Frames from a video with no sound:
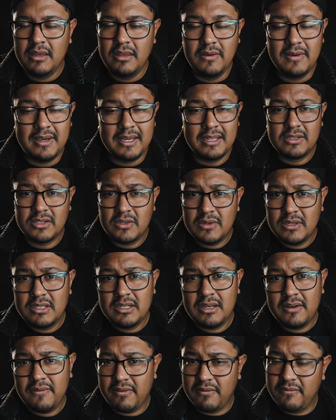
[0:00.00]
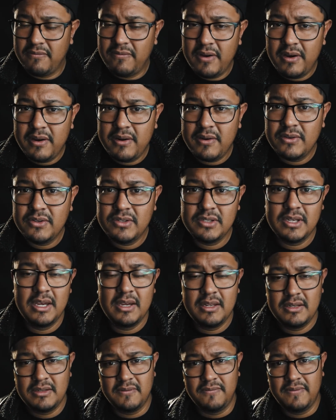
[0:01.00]
You can switch it from photos
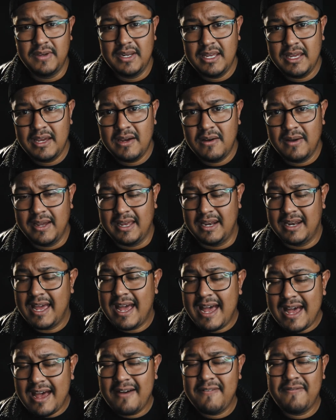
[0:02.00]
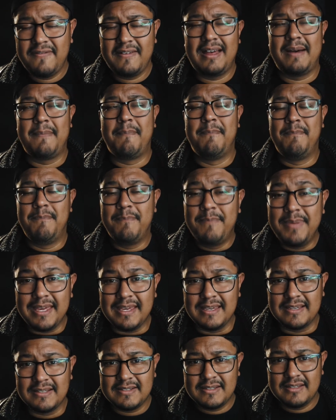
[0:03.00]
to video and have a
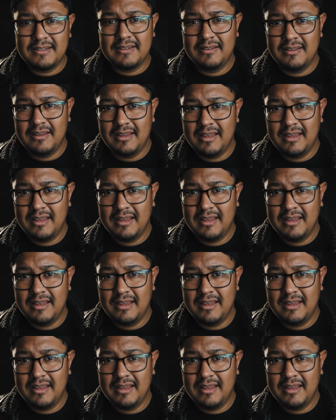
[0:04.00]
beast,